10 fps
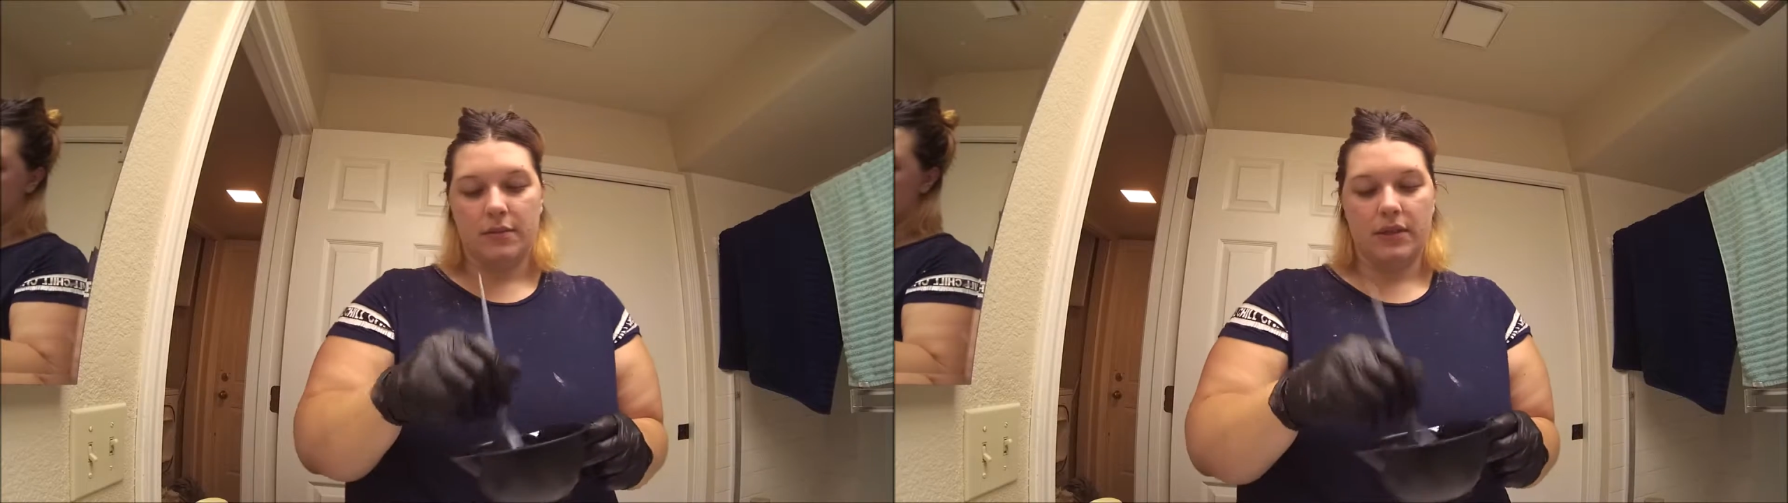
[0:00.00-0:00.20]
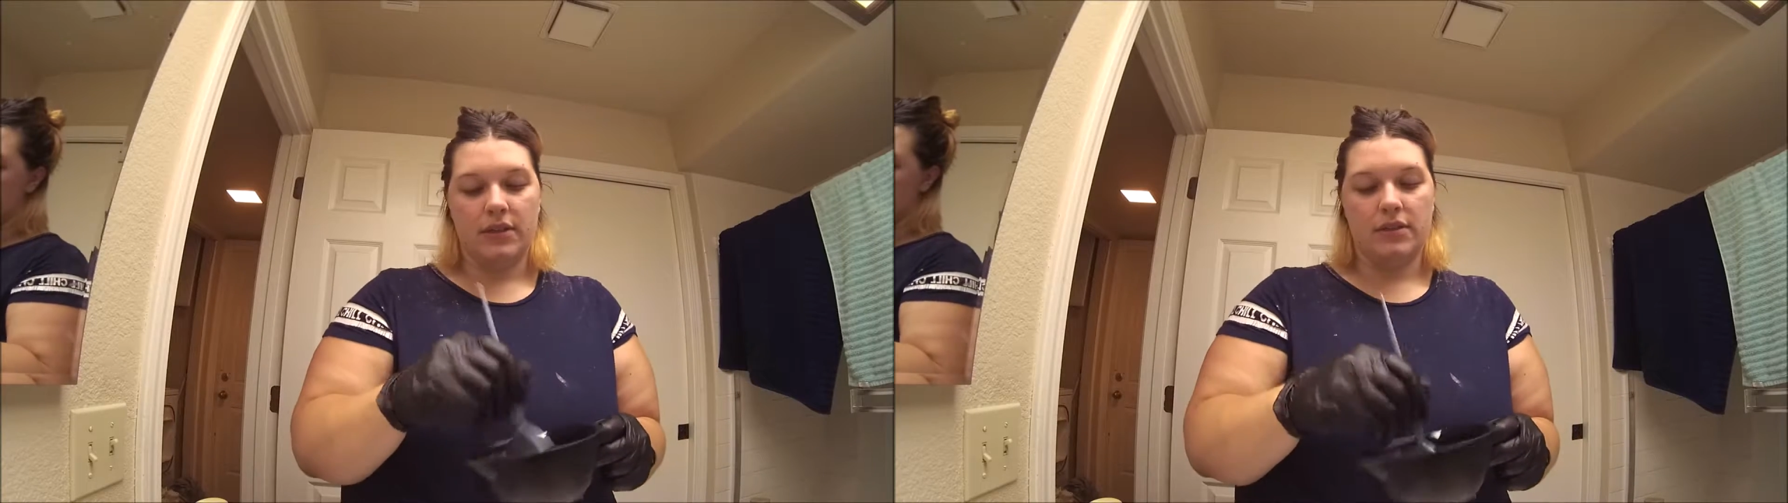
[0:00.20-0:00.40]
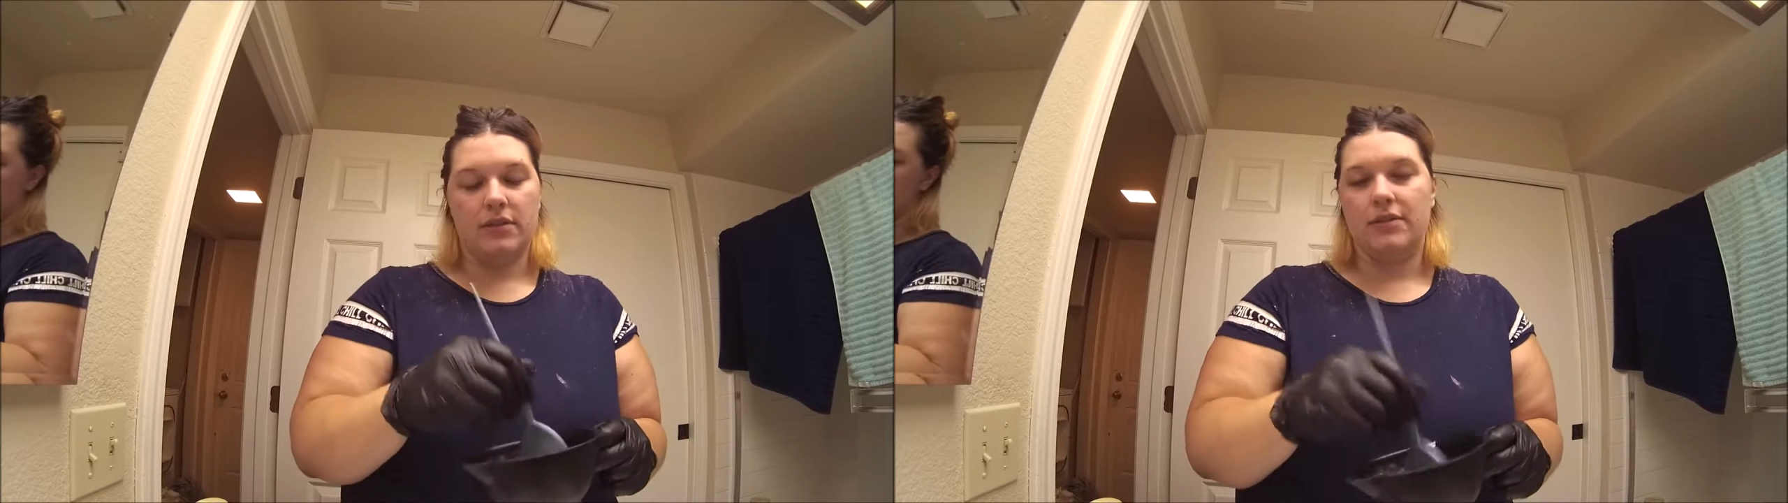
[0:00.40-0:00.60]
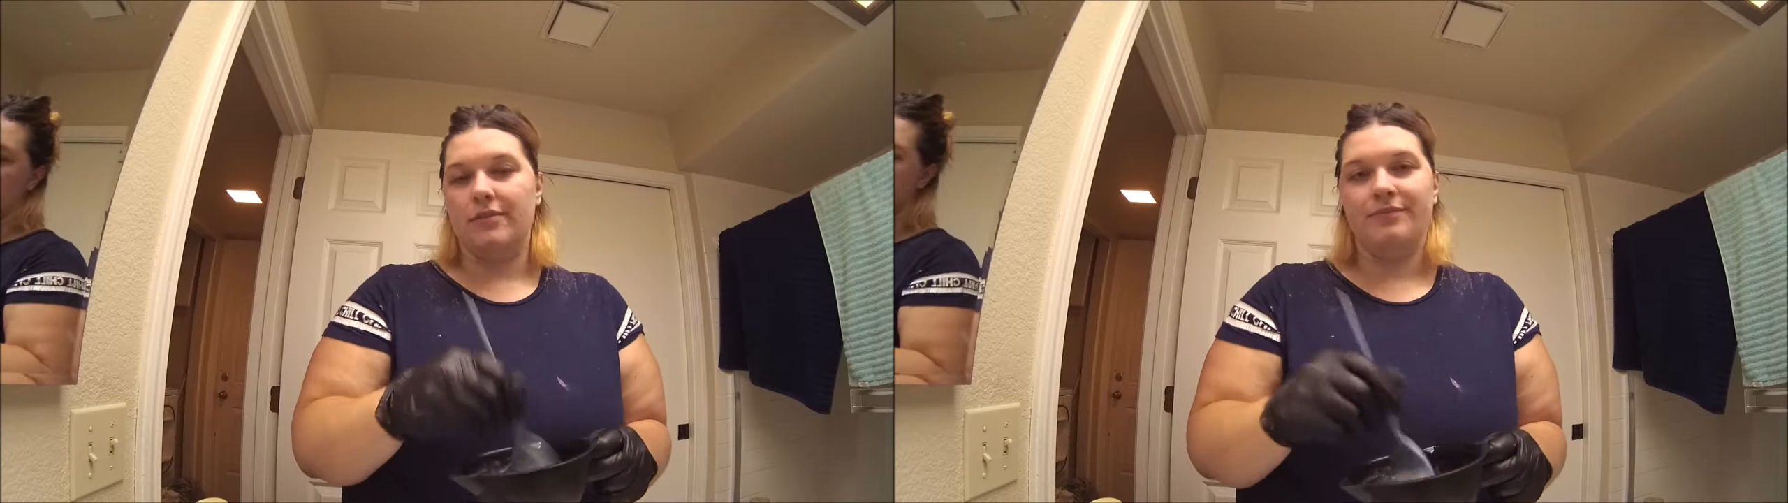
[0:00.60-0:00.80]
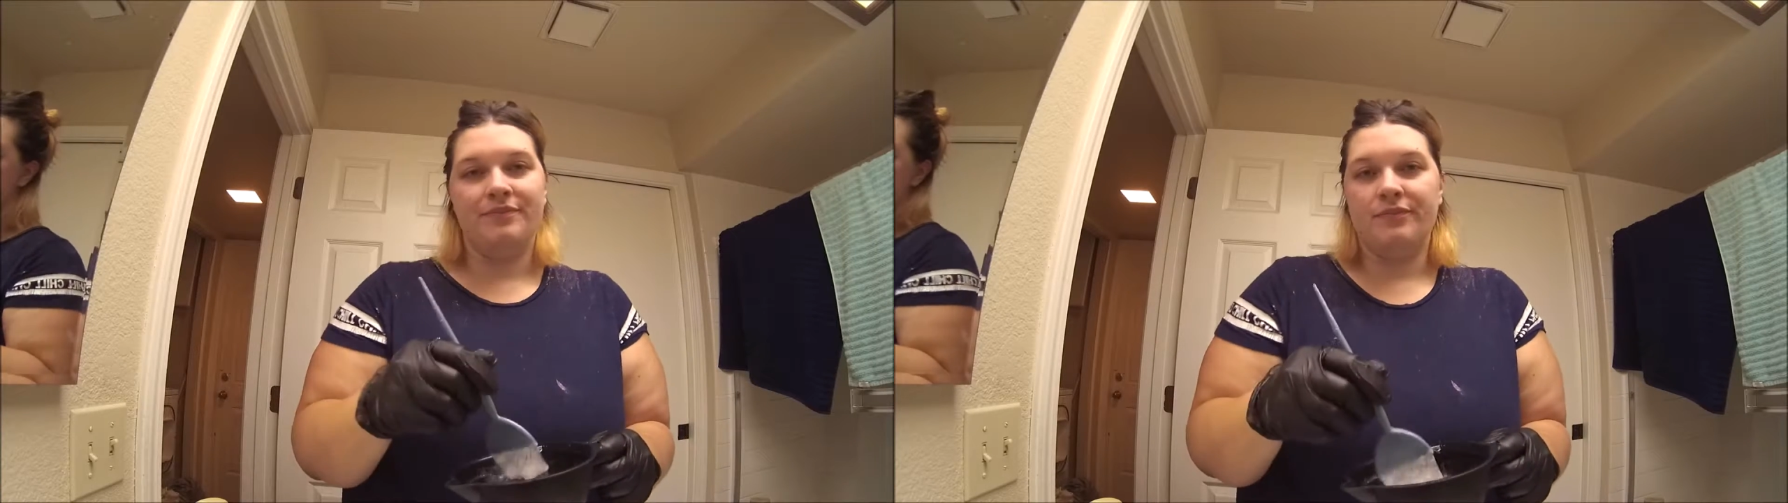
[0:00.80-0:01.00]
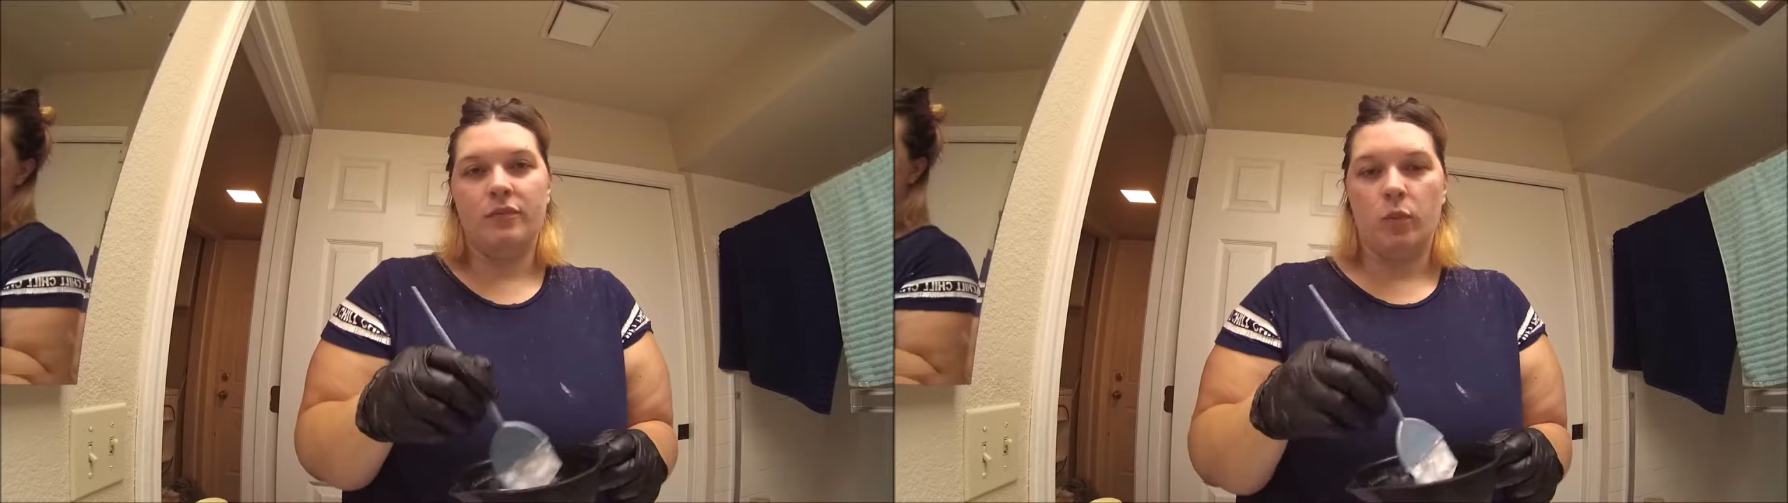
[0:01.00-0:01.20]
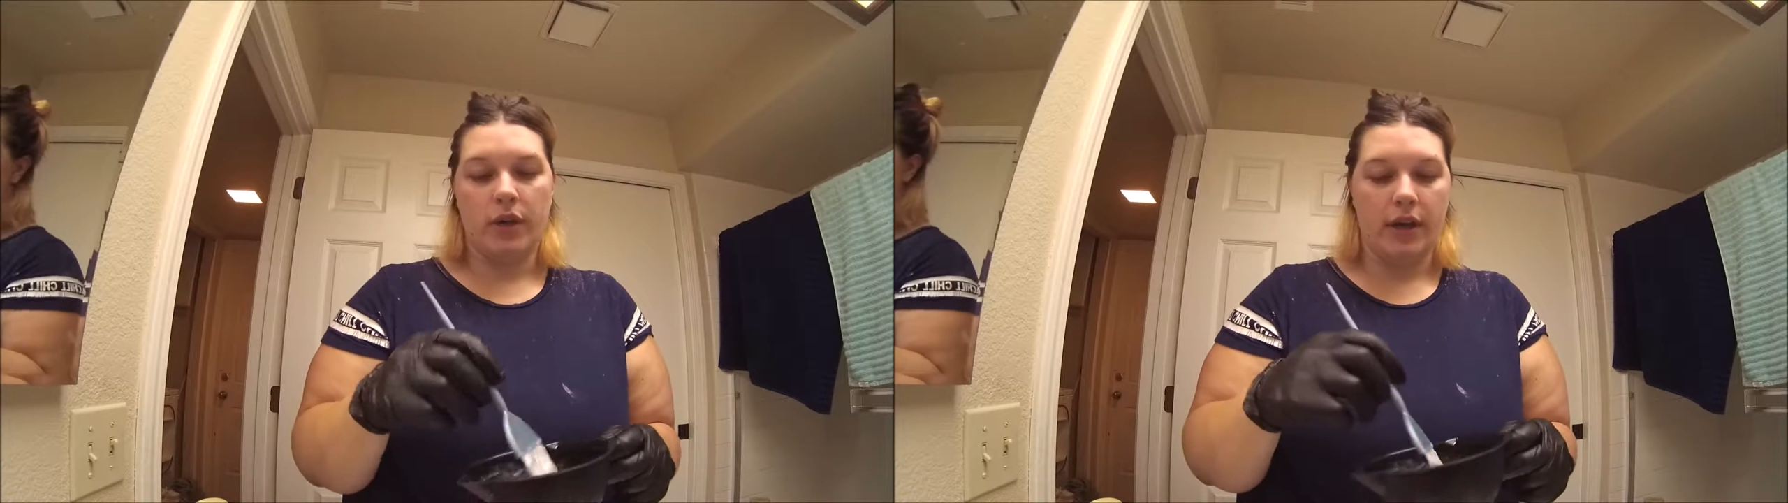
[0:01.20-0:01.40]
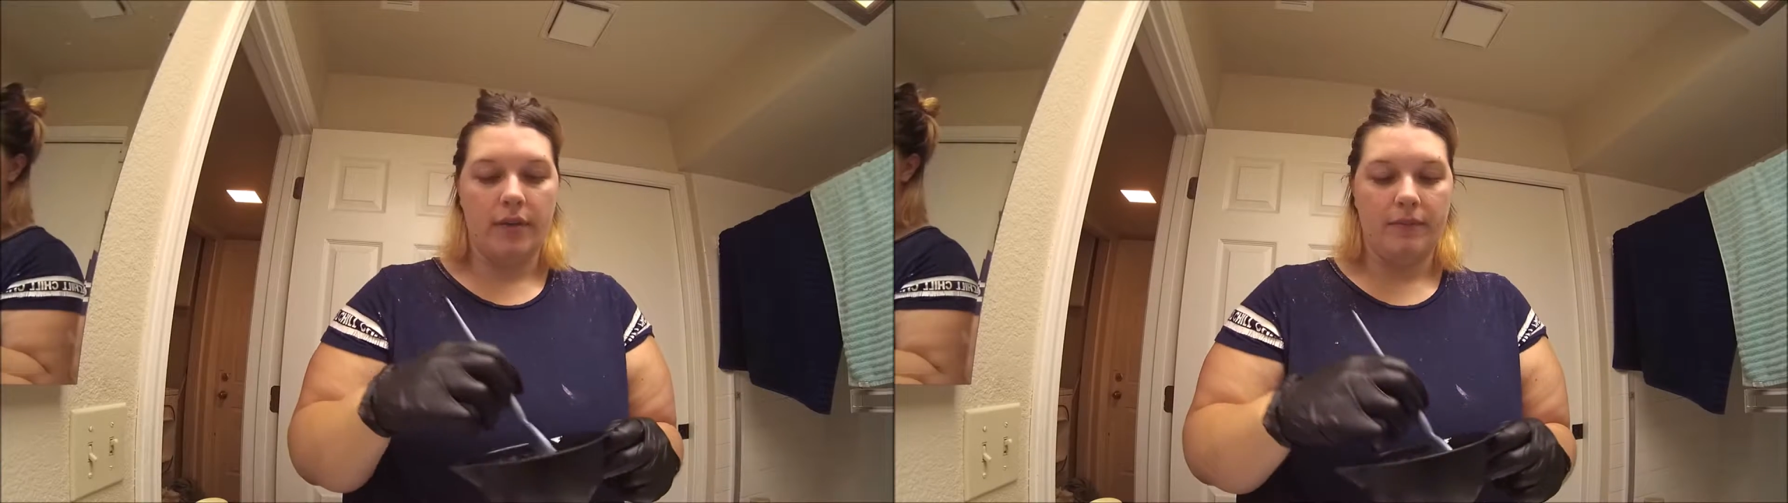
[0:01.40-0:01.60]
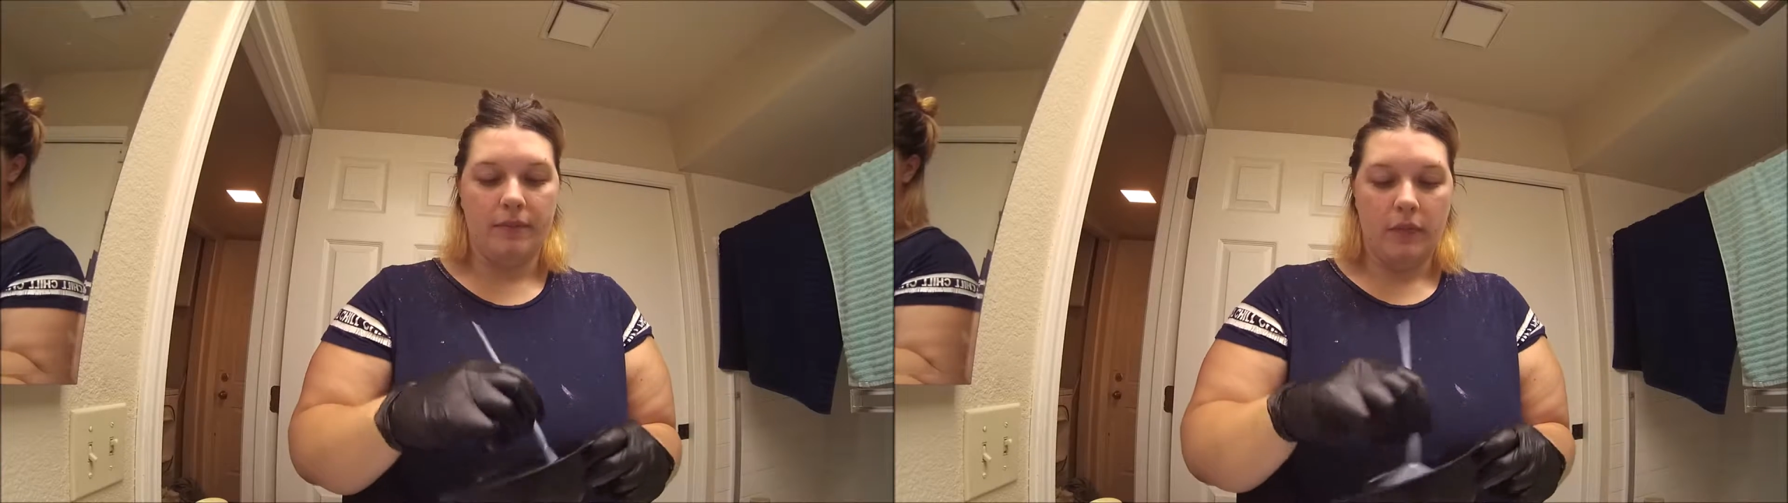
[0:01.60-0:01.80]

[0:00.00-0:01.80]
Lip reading: because why not?